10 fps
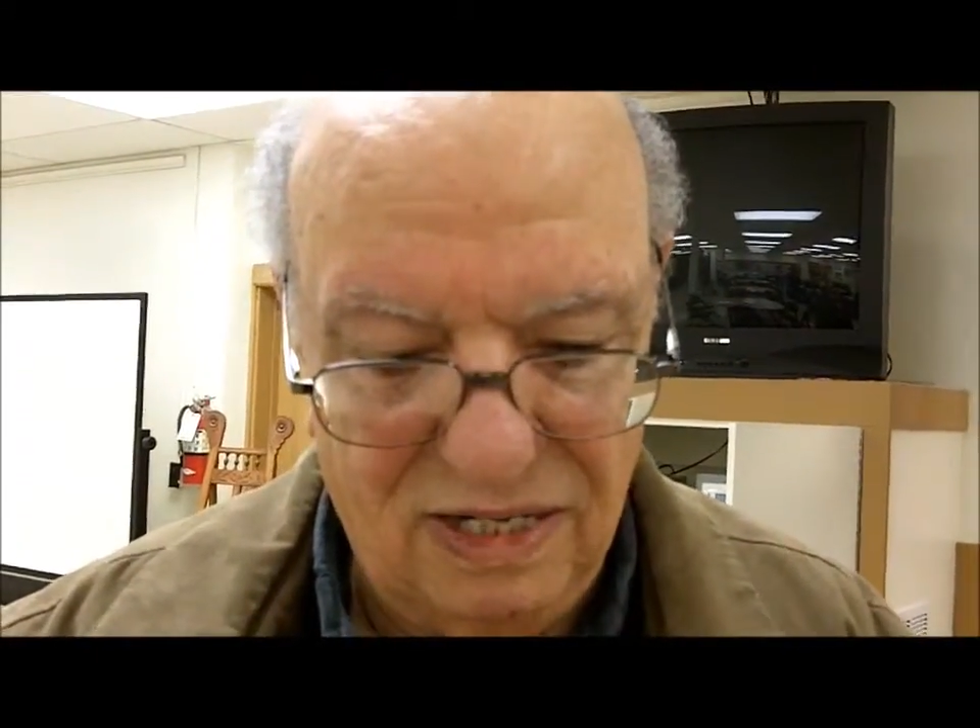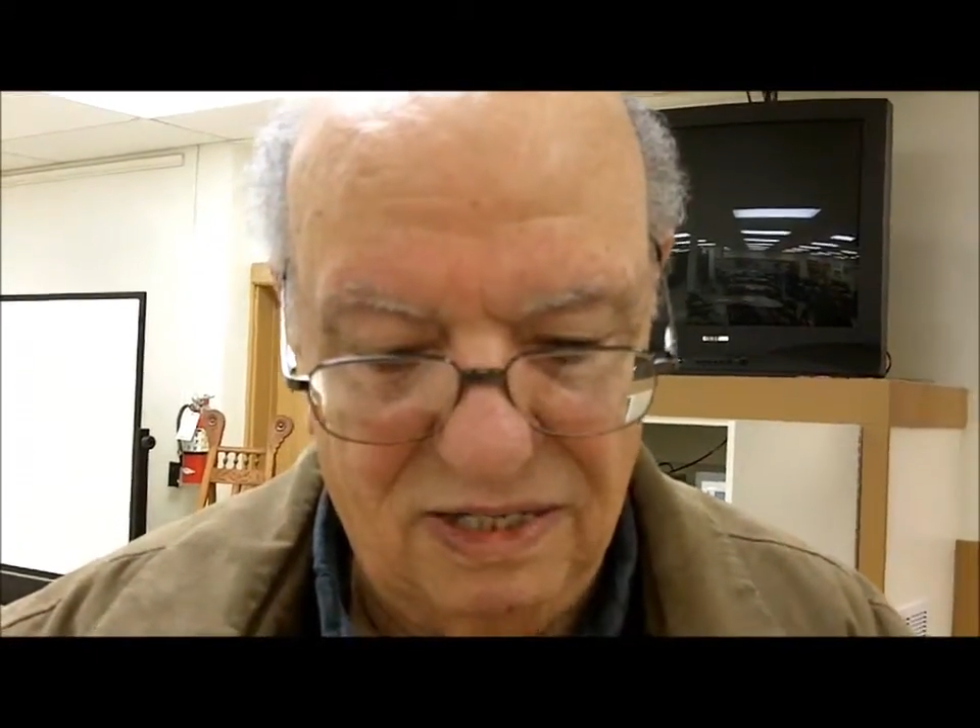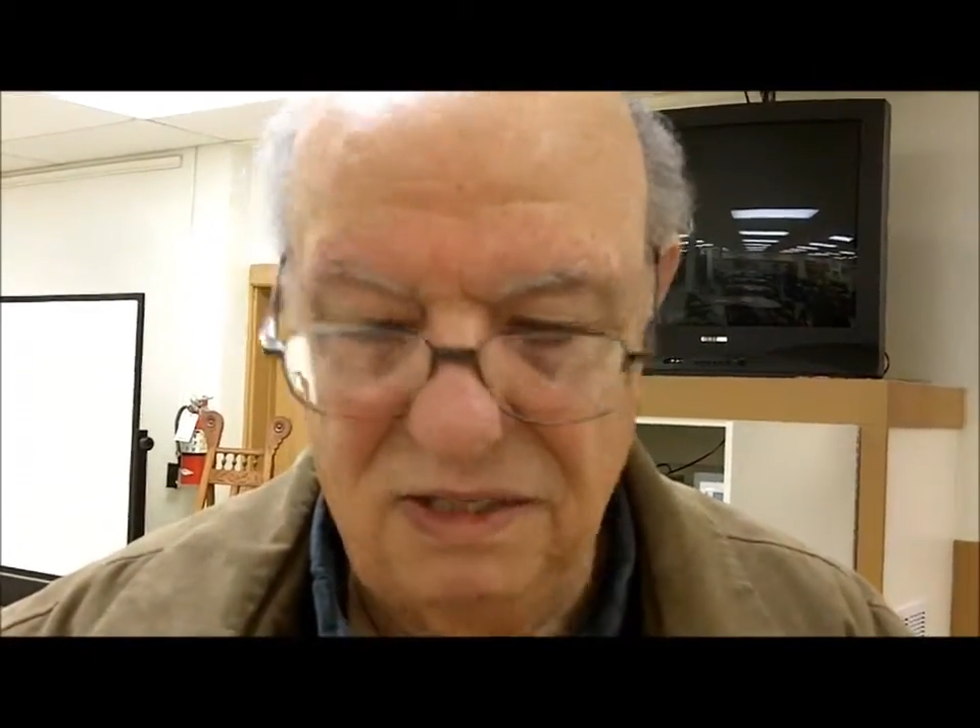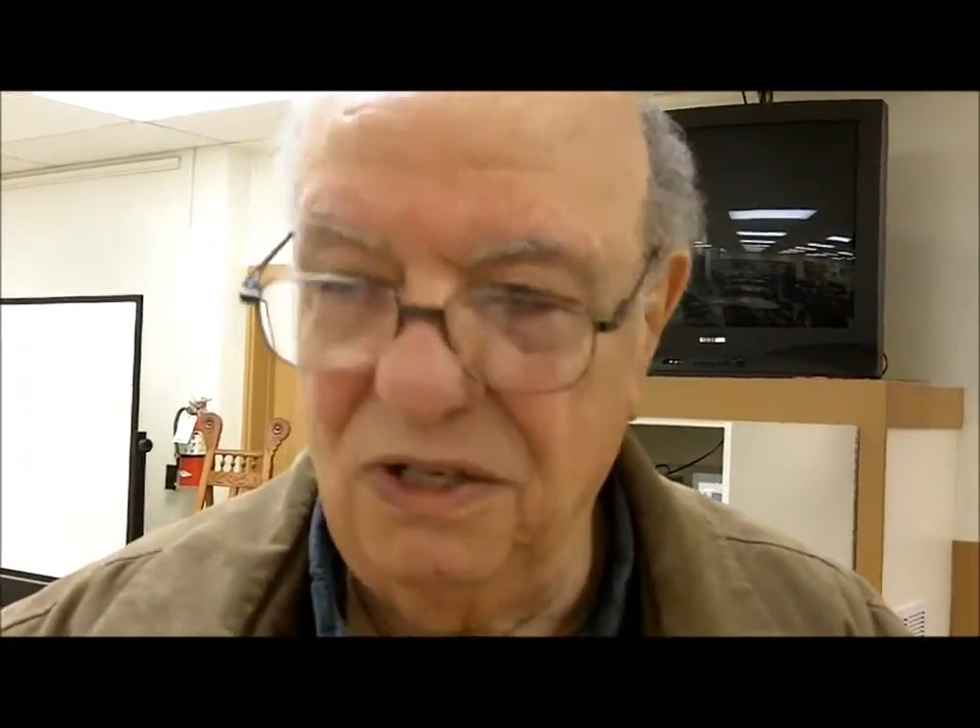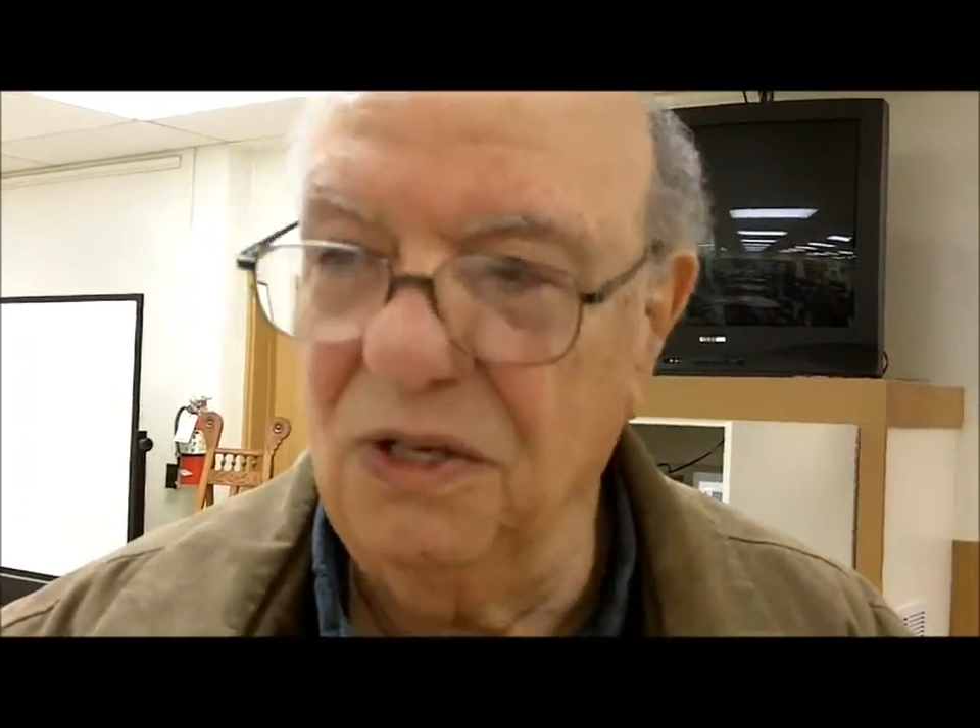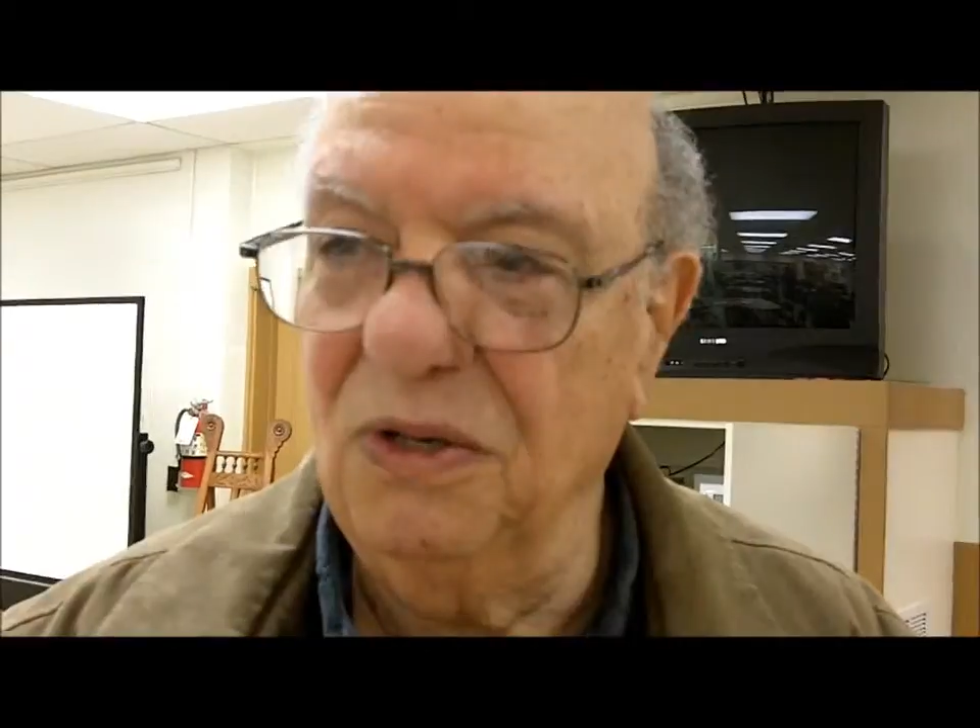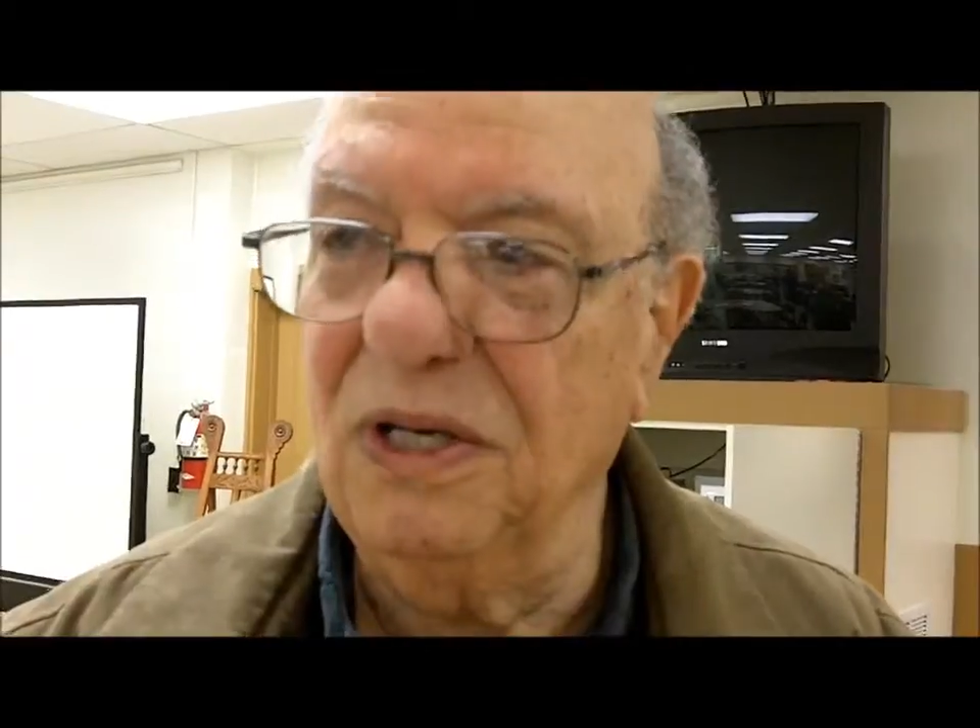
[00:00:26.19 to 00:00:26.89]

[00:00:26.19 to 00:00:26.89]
and you.